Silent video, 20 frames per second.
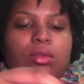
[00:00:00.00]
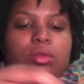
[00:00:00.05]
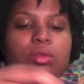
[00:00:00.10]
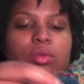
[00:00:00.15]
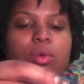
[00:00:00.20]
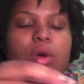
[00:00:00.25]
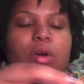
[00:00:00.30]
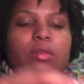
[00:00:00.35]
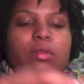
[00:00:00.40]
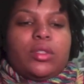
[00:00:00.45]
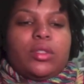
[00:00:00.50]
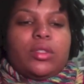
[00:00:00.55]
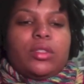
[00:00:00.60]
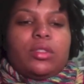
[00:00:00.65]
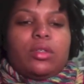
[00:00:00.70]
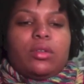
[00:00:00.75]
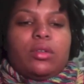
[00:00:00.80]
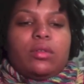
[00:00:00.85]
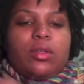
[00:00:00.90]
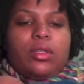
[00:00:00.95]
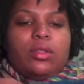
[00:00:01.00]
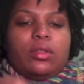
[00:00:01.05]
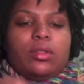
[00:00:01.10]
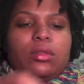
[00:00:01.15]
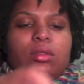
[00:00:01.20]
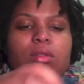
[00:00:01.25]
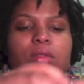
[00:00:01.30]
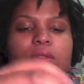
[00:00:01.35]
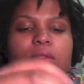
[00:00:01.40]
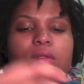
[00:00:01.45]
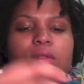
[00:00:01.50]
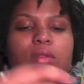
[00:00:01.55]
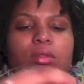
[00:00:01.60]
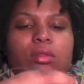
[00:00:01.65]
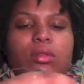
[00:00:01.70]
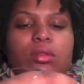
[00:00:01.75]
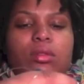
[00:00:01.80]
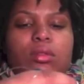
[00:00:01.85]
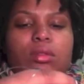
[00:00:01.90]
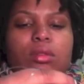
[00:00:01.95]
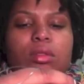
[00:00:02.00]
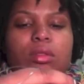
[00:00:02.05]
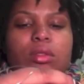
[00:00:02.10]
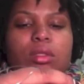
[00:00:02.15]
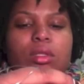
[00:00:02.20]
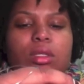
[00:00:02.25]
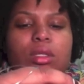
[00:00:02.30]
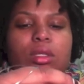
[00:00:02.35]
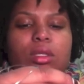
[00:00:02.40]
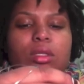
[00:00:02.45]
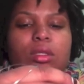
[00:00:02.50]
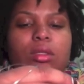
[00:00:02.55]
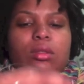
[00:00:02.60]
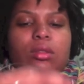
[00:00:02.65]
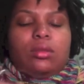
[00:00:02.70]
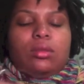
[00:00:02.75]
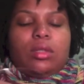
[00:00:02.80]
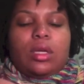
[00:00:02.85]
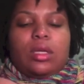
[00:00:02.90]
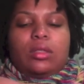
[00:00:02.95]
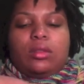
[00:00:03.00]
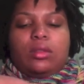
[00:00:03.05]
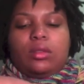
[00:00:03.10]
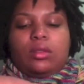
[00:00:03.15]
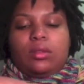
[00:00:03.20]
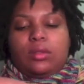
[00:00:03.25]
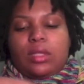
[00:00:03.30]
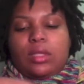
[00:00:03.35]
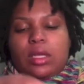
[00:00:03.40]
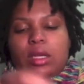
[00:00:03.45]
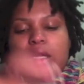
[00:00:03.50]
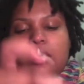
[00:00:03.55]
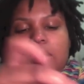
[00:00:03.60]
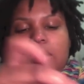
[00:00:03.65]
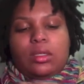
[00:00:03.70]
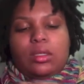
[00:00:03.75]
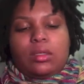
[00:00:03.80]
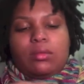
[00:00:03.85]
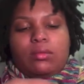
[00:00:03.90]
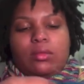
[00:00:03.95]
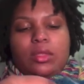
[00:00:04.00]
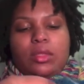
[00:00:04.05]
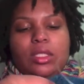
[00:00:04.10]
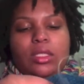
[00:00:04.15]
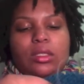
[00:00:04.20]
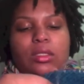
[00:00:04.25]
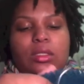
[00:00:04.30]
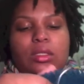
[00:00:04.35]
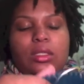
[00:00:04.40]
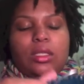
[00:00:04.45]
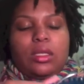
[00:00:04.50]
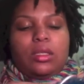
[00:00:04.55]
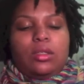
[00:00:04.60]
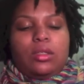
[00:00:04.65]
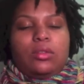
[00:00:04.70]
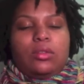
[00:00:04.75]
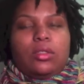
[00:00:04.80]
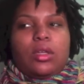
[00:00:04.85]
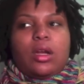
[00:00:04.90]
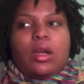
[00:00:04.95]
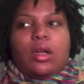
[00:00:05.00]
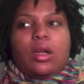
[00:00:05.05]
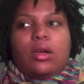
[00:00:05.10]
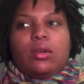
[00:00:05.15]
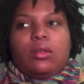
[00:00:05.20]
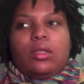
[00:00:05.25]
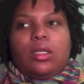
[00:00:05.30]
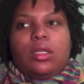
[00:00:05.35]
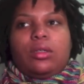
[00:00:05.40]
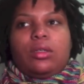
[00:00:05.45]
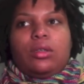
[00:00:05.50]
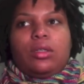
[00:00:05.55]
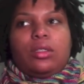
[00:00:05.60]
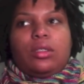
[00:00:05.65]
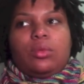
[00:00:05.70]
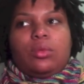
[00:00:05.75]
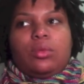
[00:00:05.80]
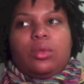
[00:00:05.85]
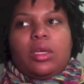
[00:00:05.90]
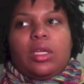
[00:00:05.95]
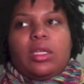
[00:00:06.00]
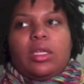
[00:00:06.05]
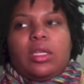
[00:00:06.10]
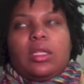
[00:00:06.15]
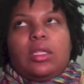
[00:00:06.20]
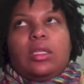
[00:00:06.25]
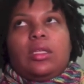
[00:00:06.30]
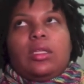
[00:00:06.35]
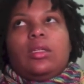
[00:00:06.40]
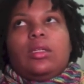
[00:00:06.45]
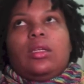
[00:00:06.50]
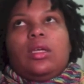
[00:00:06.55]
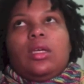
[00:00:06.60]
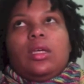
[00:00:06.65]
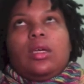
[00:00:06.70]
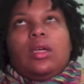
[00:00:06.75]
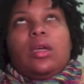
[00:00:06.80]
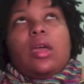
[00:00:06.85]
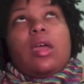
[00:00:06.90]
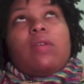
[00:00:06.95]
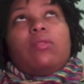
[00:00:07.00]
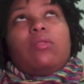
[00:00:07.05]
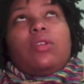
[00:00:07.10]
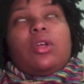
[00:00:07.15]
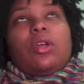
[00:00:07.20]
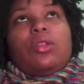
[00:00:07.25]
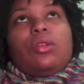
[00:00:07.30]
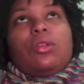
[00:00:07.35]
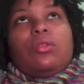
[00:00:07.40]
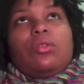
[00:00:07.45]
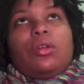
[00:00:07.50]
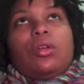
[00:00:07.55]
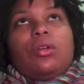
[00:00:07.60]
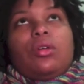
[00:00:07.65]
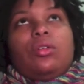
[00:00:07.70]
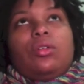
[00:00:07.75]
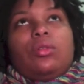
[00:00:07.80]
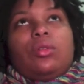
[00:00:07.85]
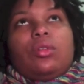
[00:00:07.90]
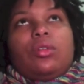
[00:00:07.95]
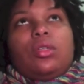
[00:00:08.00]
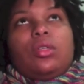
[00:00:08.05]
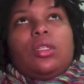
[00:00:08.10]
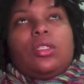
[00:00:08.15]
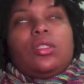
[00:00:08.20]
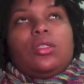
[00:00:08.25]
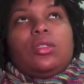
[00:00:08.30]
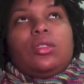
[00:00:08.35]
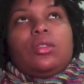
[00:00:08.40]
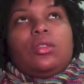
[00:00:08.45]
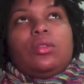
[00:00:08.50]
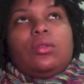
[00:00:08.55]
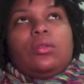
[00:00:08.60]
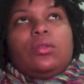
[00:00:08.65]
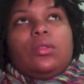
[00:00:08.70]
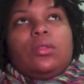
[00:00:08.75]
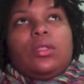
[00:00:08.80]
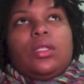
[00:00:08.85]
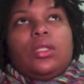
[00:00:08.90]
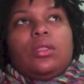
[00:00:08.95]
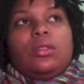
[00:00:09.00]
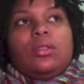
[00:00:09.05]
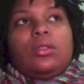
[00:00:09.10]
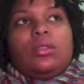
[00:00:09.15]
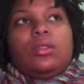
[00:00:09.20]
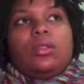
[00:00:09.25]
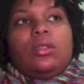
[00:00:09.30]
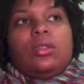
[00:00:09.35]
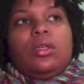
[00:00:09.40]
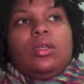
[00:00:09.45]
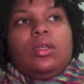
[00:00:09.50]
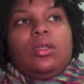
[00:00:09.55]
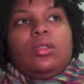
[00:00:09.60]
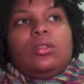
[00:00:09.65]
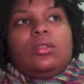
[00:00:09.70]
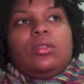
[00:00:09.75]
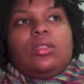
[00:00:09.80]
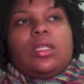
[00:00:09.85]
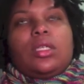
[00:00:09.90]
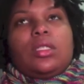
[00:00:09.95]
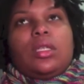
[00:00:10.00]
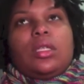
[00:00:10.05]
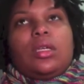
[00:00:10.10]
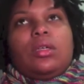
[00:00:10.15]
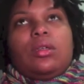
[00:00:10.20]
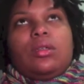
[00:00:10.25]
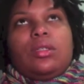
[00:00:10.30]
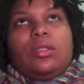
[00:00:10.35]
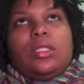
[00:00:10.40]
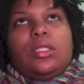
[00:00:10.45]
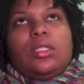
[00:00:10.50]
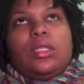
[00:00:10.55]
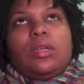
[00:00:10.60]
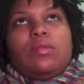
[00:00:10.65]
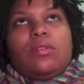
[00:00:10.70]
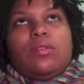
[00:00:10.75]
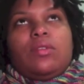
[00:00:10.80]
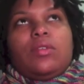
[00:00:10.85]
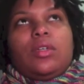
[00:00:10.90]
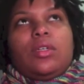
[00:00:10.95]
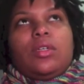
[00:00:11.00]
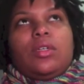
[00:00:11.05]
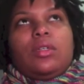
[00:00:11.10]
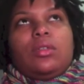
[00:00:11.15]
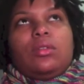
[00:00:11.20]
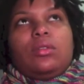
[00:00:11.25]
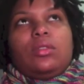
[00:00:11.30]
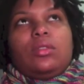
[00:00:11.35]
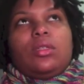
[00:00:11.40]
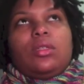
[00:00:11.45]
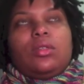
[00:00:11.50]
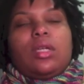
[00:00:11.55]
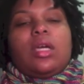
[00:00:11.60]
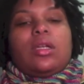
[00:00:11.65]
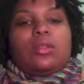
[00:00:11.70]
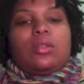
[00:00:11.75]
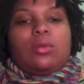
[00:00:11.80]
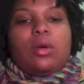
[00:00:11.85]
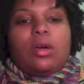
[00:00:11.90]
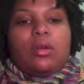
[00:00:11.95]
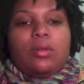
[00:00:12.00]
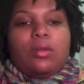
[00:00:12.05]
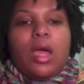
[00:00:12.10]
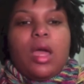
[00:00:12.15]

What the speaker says: 12 or so rows. I don't know if that adds up. It's like you start out increase 1 and then every other row you increase 2. So that's like increasing every row. So yeah, 12.